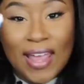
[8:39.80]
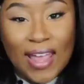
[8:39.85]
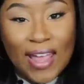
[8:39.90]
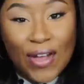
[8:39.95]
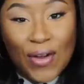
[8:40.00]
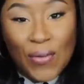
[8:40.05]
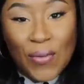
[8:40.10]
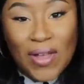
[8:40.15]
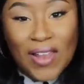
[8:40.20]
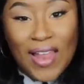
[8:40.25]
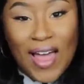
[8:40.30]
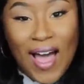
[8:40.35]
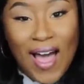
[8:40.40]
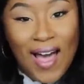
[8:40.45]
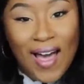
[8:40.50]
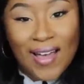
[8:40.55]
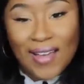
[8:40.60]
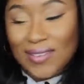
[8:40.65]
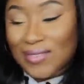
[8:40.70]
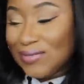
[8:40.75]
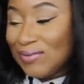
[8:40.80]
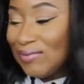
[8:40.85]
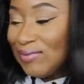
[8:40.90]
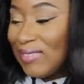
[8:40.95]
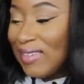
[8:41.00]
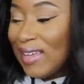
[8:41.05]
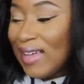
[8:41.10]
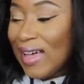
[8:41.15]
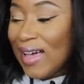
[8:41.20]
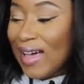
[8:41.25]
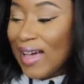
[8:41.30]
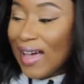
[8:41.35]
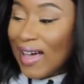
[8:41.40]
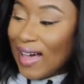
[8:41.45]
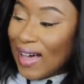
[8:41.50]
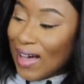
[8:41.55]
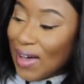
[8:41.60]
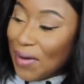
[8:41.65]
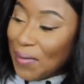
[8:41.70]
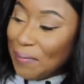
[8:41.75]
And voila,
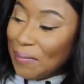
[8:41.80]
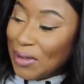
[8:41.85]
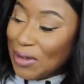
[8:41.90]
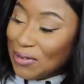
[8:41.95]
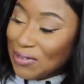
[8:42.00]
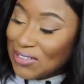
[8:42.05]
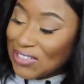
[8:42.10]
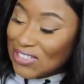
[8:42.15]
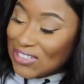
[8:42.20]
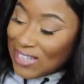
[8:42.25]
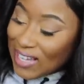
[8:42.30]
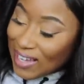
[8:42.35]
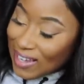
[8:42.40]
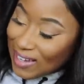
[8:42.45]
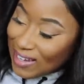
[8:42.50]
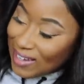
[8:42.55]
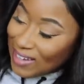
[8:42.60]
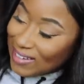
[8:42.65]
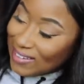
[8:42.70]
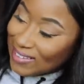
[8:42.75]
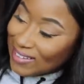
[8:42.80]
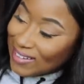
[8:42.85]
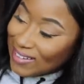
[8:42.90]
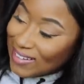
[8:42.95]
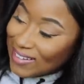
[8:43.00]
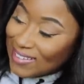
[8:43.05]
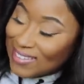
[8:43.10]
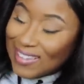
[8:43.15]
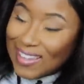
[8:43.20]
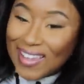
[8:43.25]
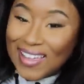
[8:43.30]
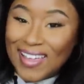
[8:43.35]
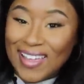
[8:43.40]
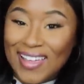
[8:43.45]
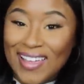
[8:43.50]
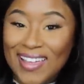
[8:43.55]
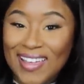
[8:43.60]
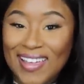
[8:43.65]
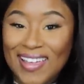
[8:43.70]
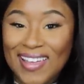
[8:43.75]
a milkshake, look at
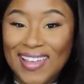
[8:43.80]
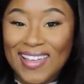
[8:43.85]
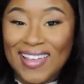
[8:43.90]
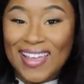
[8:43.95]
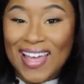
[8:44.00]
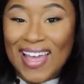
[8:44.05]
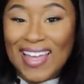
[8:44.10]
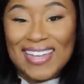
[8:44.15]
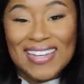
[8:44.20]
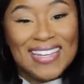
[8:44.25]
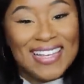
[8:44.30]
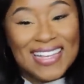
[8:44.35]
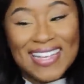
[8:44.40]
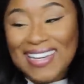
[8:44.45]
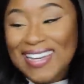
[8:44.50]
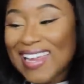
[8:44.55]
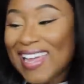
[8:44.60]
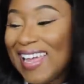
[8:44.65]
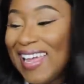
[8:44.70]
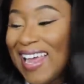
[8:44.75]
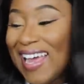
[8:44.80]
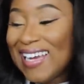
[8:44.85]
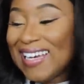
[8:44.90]
that. I did that.